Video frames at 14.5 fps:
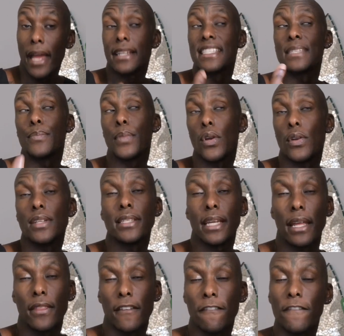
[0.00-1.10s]

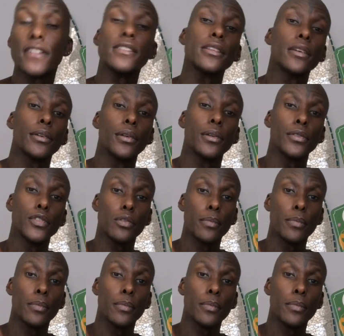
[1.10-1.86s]
experiencing in the physical